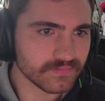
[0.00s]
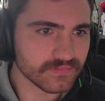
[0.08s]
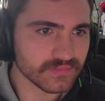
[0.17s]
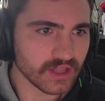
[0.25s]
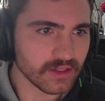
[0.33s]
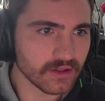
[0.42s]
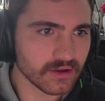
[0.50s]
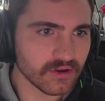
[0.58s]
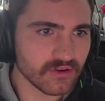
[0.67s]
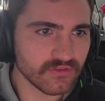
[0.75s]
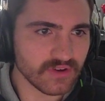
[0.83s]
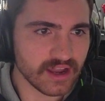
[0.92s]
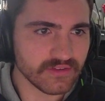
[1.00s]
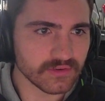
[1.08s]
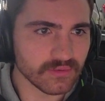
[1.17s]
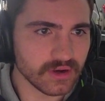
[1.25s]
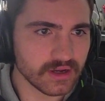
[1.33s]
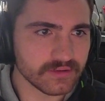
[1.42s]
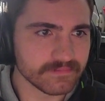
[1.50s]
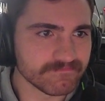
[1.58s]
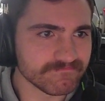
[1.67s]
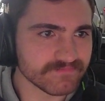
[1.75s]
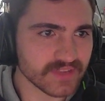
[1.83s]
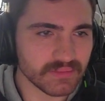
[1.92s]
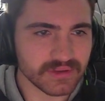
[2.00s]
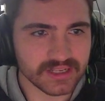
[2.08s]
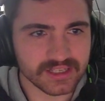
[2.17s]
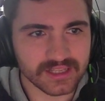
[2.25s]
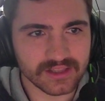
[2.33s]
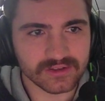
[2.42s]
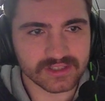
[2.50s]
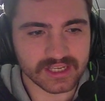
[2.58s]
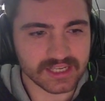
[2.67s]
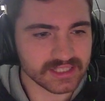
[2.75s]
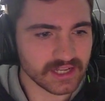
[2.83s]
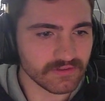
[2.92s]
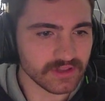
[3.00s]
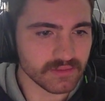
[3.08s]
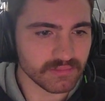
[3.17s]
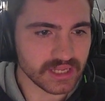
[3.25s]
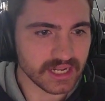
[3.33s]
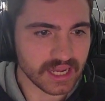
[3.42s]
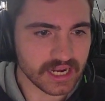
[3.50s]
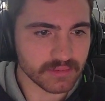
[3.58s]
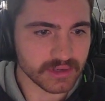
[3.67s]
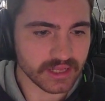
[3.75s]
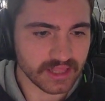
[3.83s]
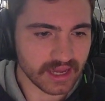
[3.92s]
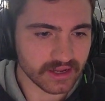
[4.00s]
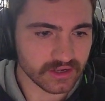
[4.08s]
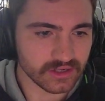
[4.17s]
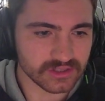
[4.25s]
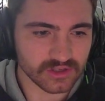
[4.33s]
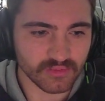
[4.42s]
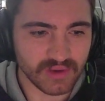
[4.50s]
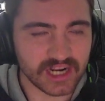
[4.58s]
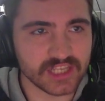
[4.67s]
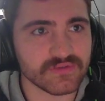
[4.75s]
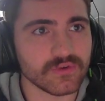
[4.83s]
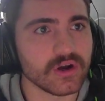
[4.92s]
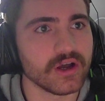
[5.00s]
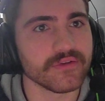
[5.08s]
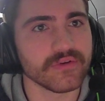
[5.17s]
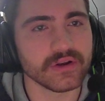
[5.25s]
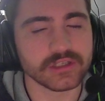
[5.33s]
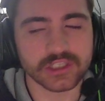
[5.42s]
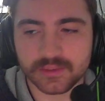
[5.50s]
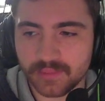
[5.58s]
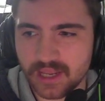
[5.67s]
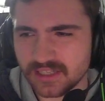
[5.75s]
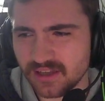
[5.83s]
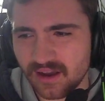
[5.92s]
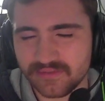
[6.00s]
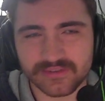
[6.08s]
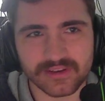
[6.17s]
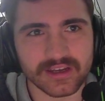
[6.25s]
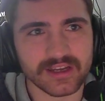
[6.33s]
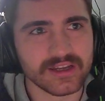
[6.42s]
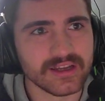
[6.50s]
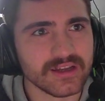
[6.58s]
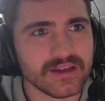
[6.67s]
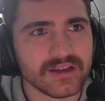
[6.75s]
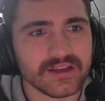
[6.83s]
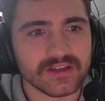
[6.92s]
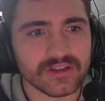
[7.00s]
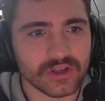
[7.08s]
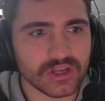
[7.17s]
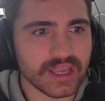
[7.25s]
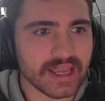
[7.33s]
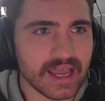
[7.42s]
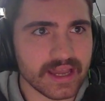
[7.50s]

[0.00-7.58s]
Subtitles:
not long ago 5-1. I mean, it looks like he's not really beating anybody that good. So minus 400, just based off of looking at